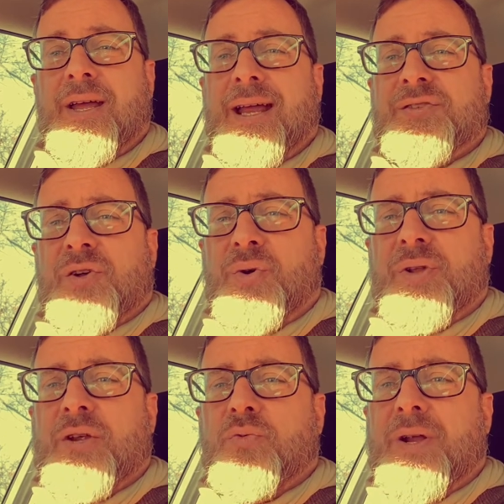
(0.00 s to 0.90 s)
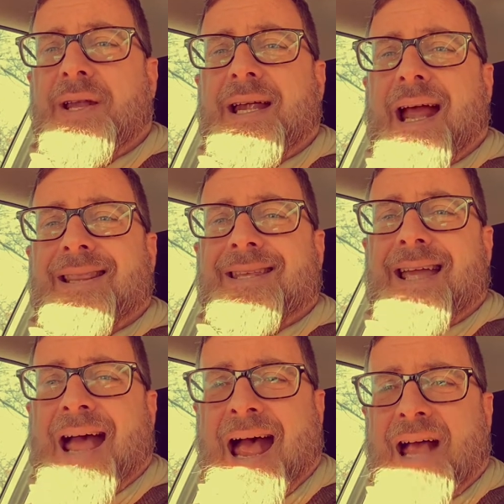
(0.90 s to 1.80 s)
It's only really at the
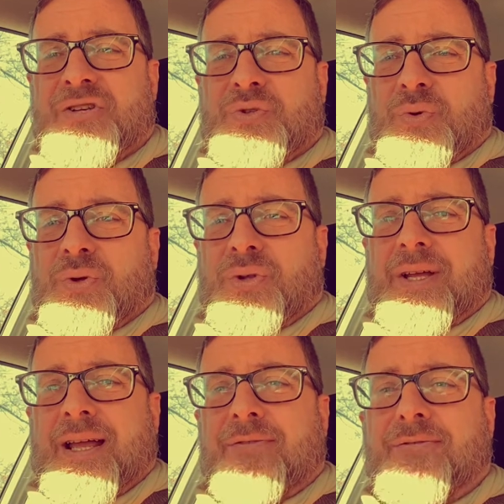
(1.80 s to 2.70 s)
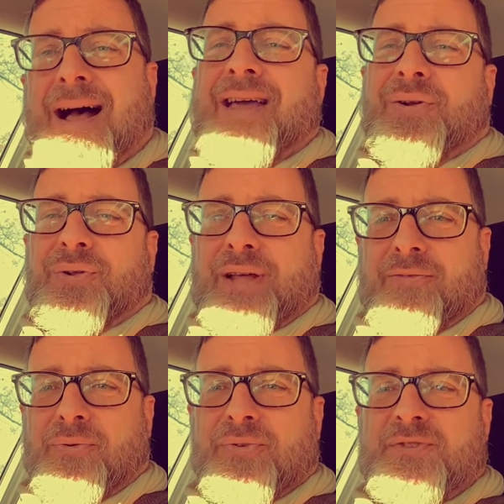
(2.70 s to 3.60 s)
astral and vital
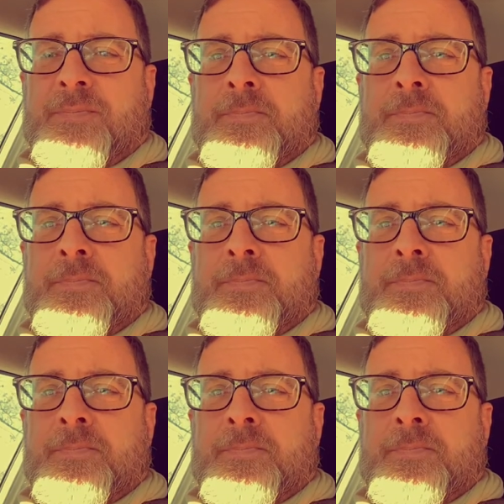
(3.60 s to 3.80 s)
levels